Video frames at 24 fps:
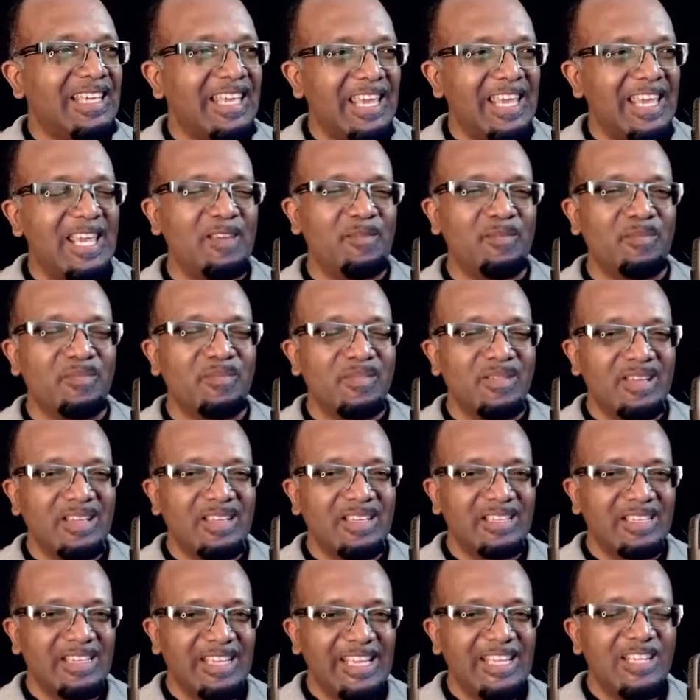came
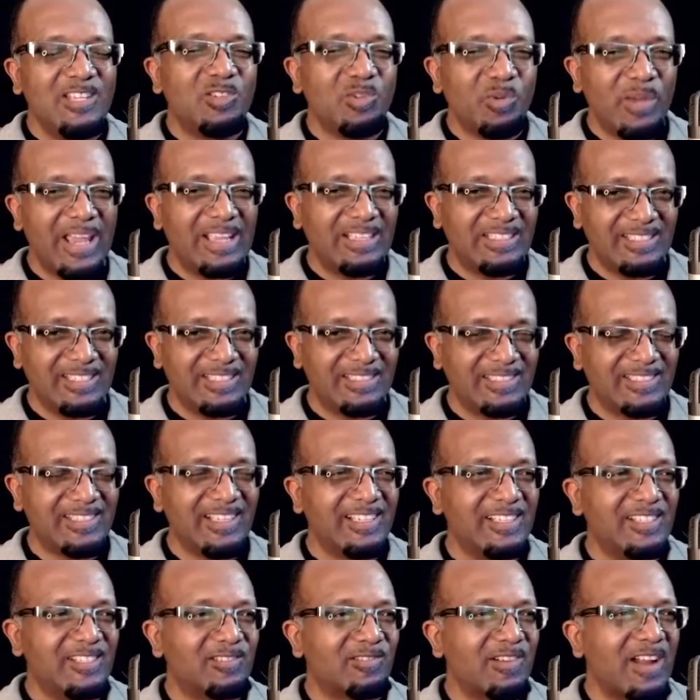into
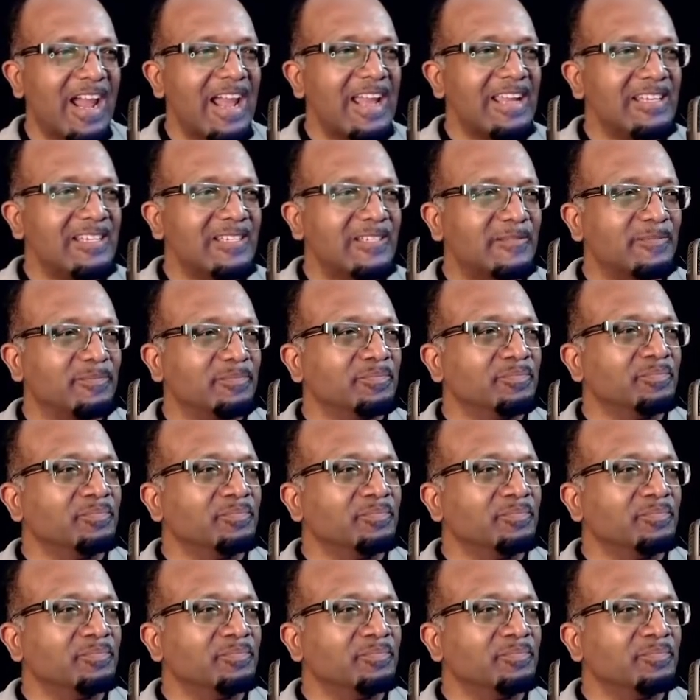existence, right?